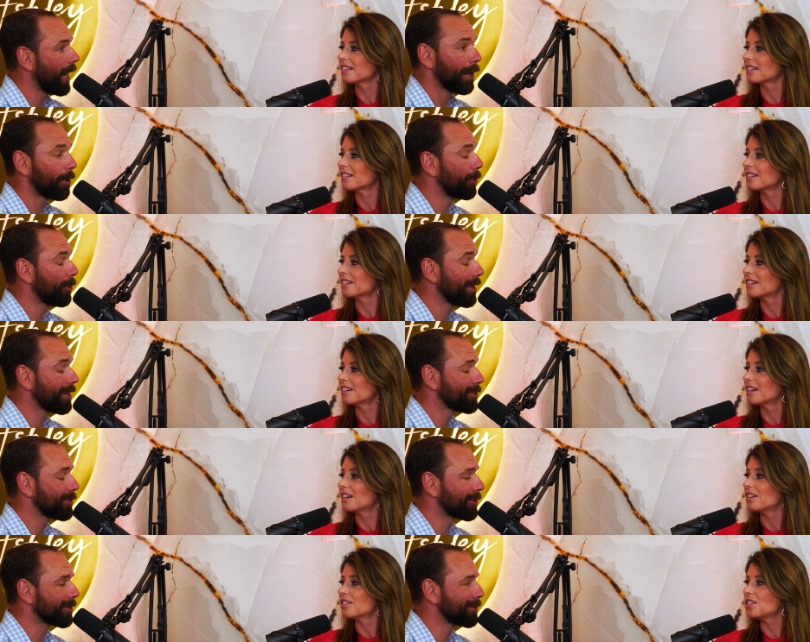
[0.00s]
Speaker 1: I don't know that
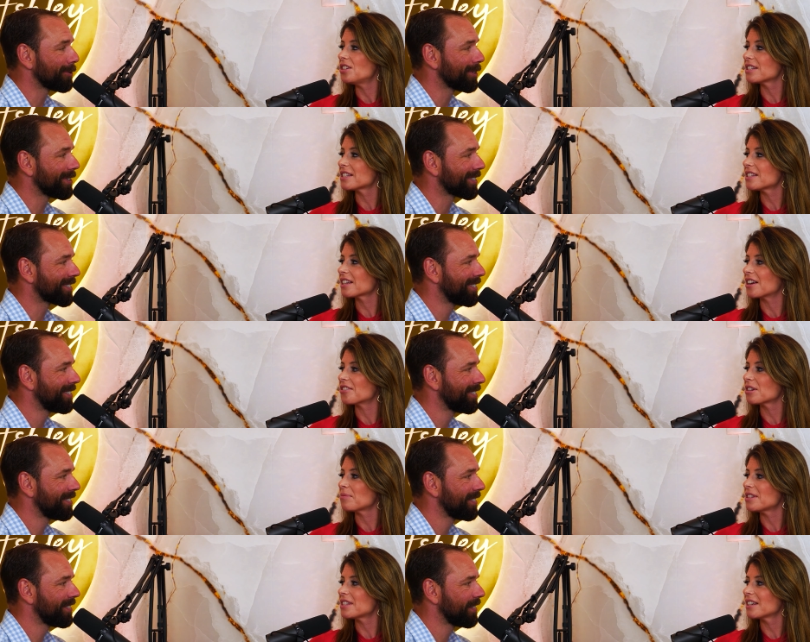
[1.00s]
song.
Speaker 2: Do you listen to
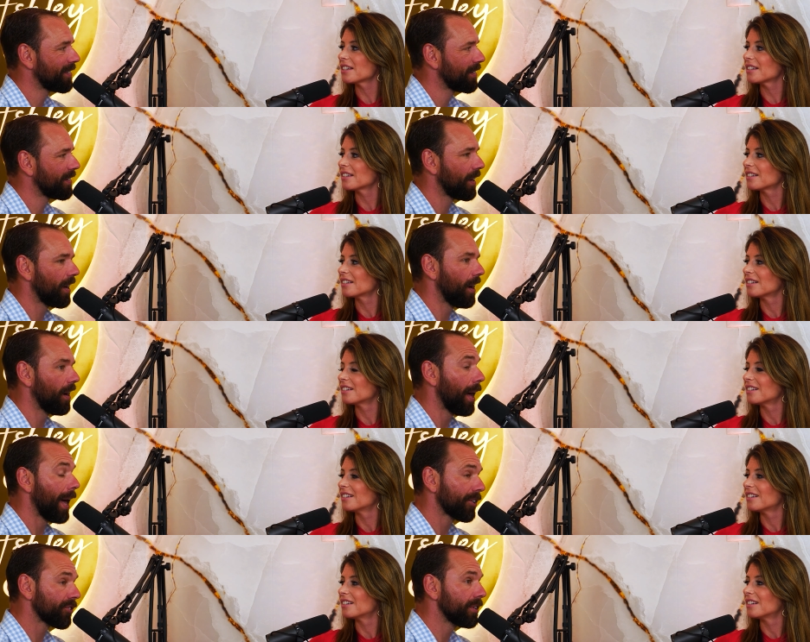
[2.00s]
country music?
Speaker 1: Uh,
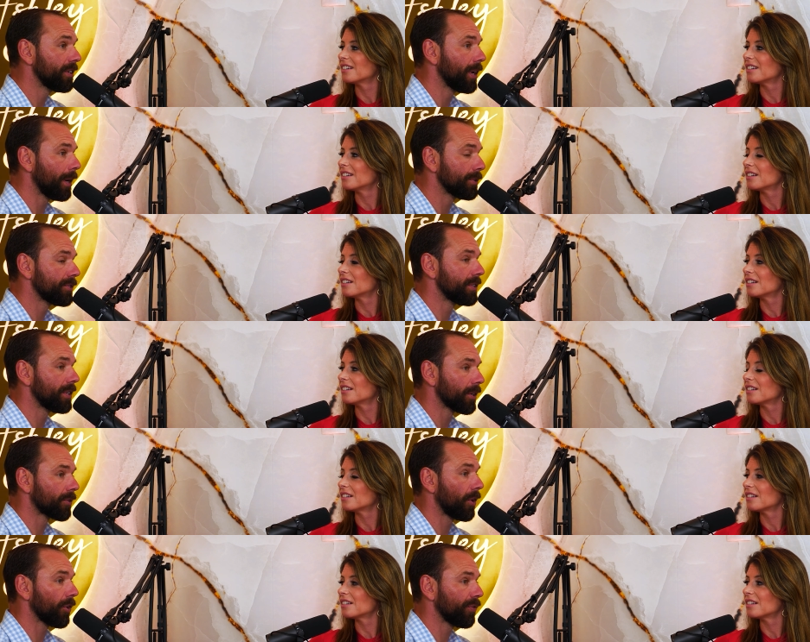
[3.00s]
actually, I was at a uh,
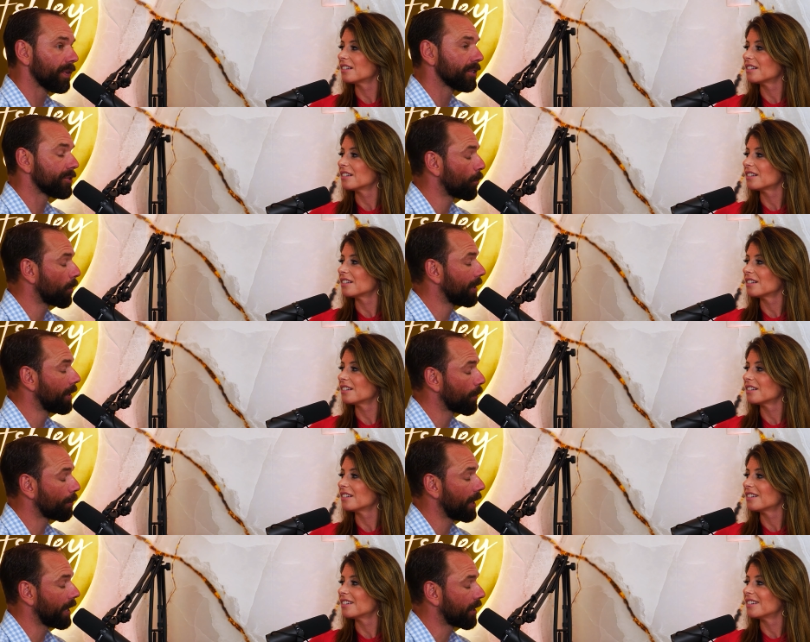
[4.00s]
CrossFit this morning. They
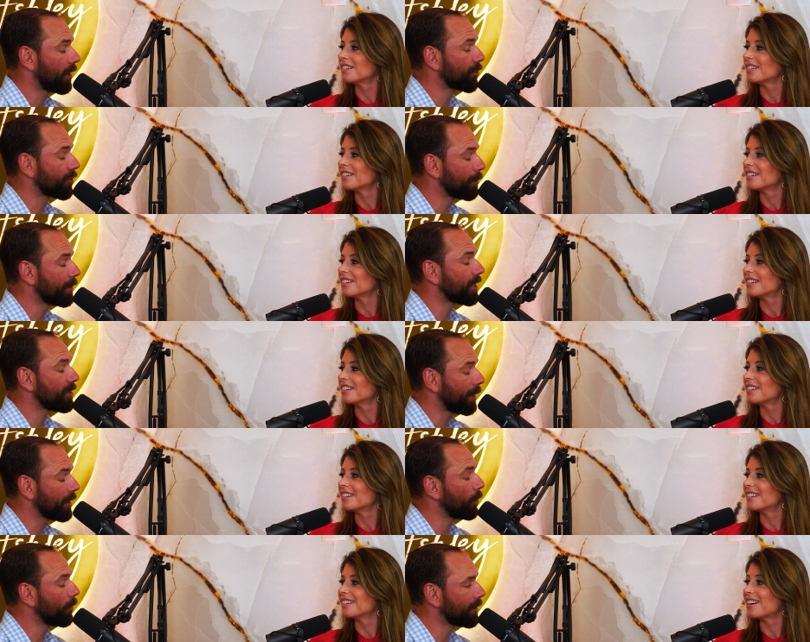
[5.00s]
were playing country, but that's
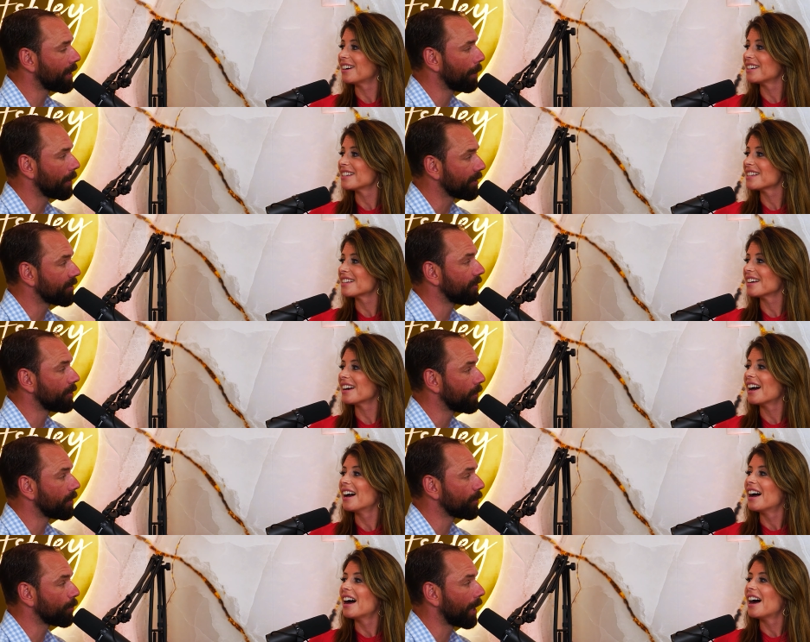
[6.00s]
about the only time I listen to
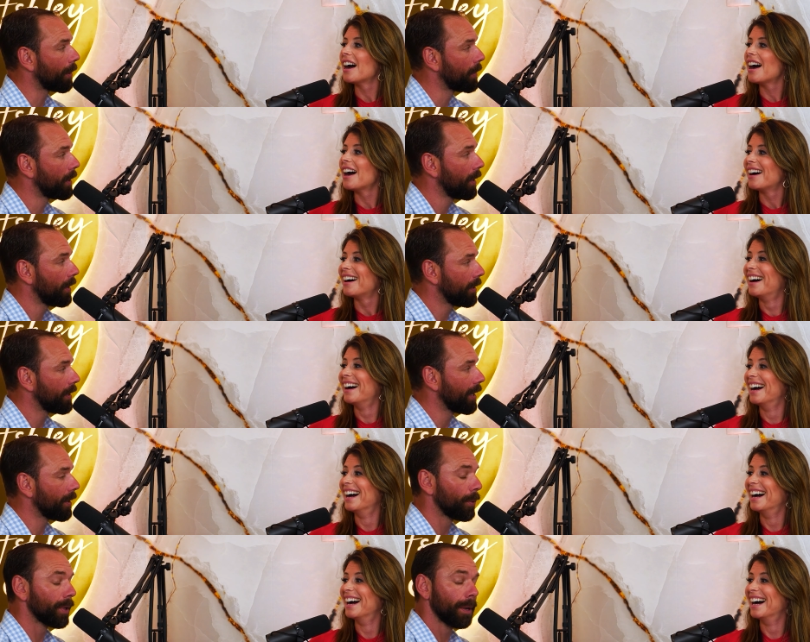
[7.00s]
it. Is when I'm,
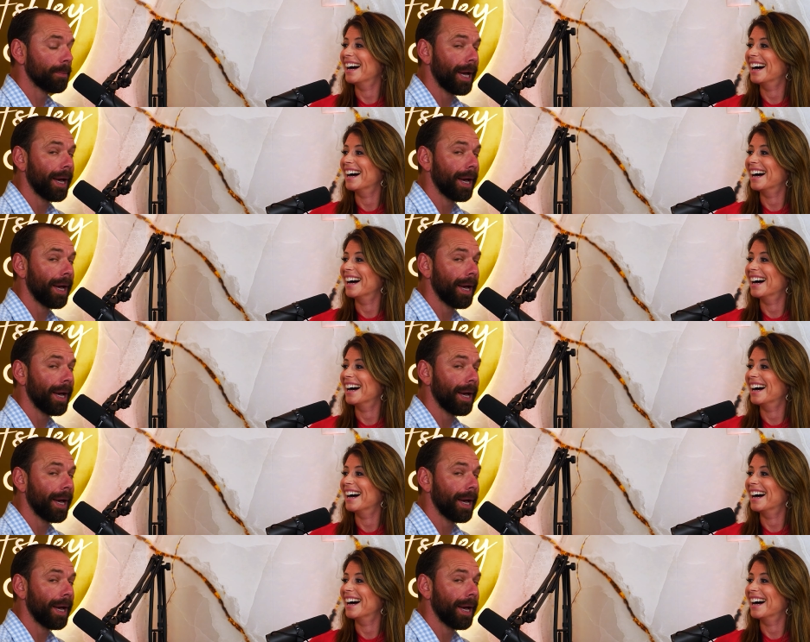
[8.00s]
yeah, when I'm